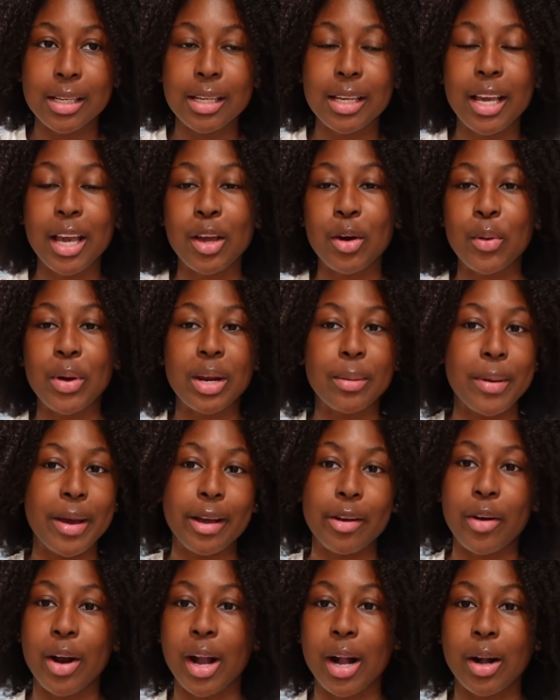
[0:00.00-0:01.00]
kettle in the
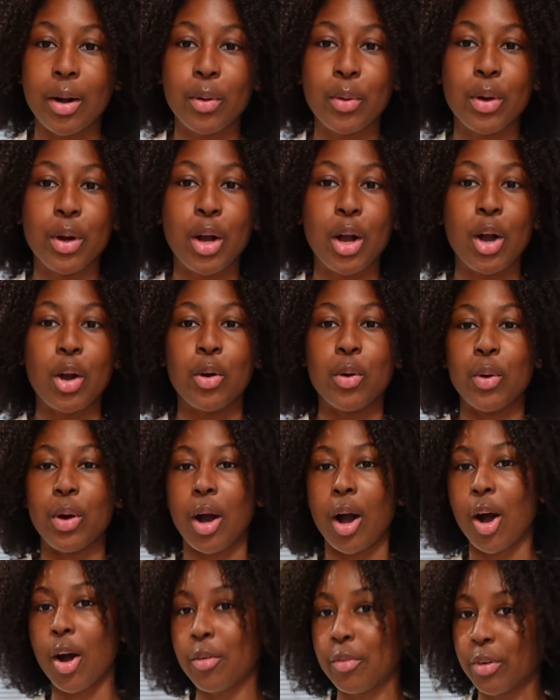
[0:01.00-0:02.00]
background going
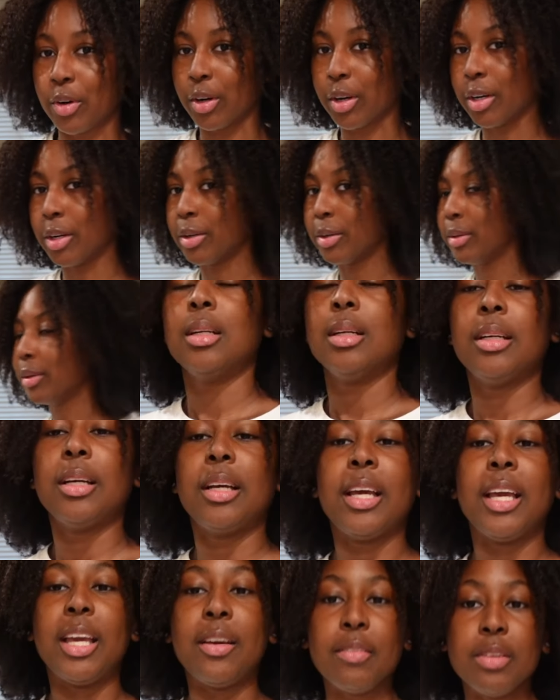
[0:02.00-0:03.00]
off-road.
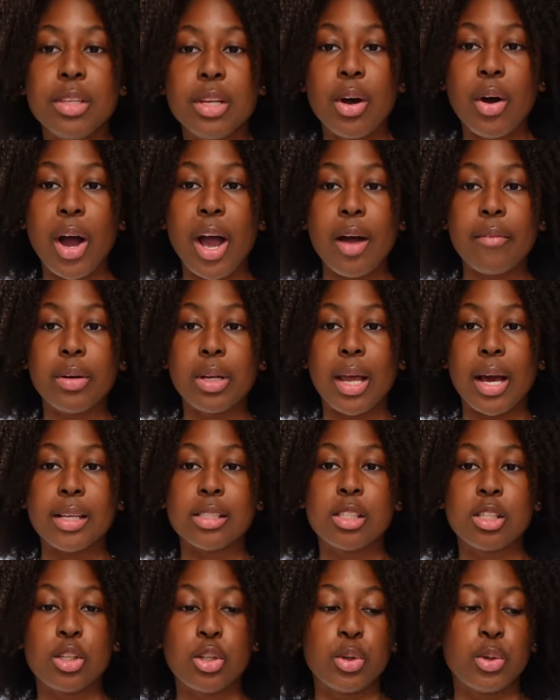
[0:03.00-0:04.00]
Even though I have a lot
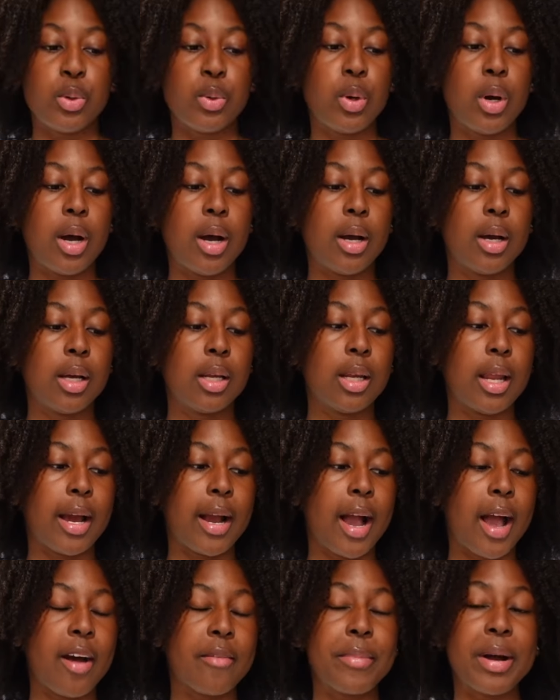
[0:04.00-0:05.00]
to do, like
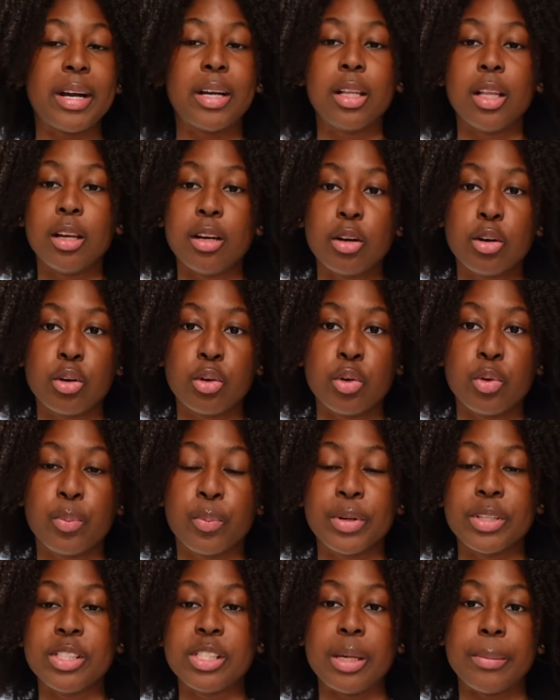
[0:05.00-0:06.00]
I have my clinical
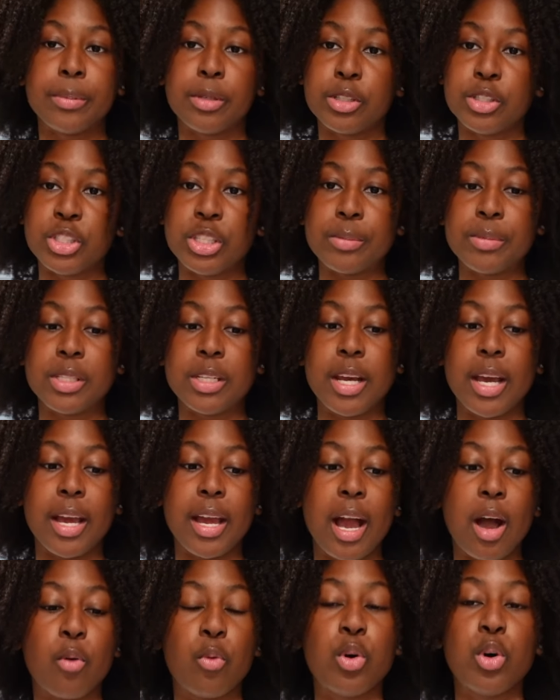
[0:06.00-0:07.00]
preceptorship today,
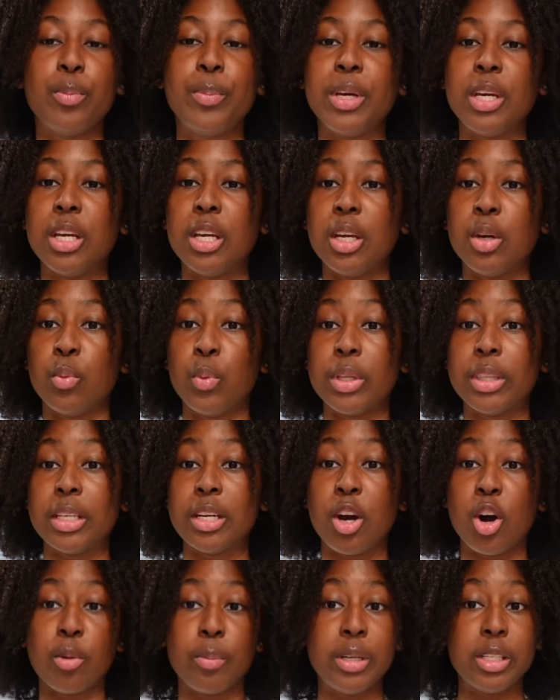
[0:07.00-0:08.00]
I will be with an
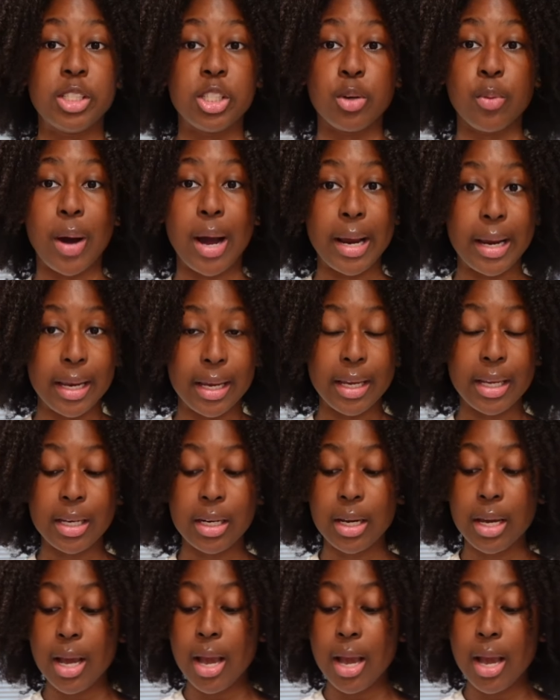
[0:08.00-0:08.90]
OBGYN.